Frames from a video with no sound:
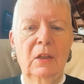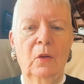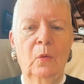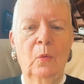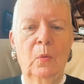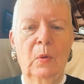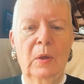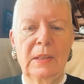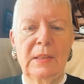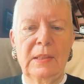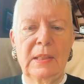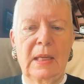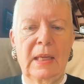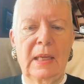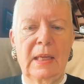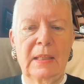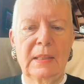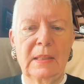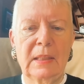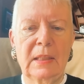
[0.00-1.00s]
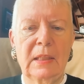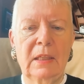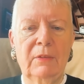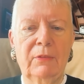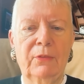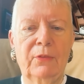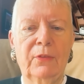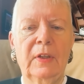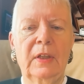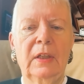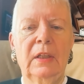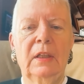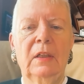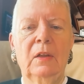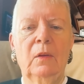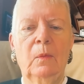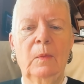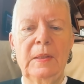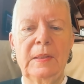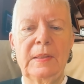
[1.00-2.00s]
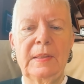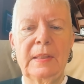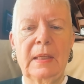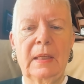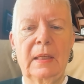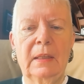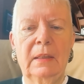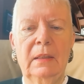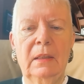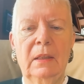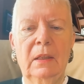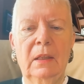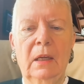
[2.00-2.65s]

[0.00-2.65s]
was as if we said,